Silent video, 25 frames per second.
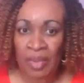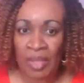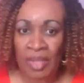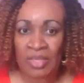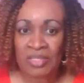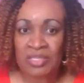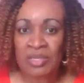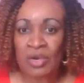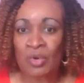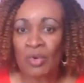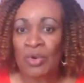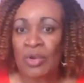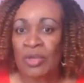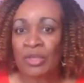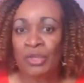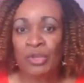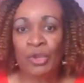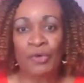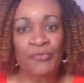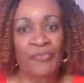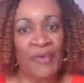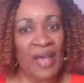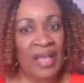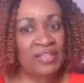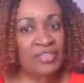So,
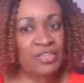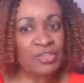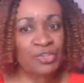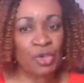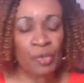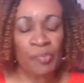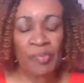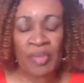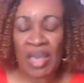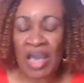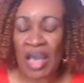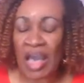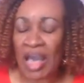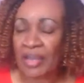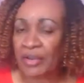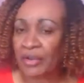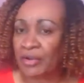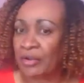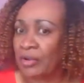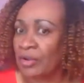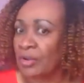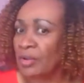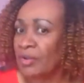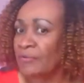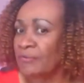Vantage could be
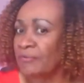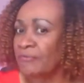higher,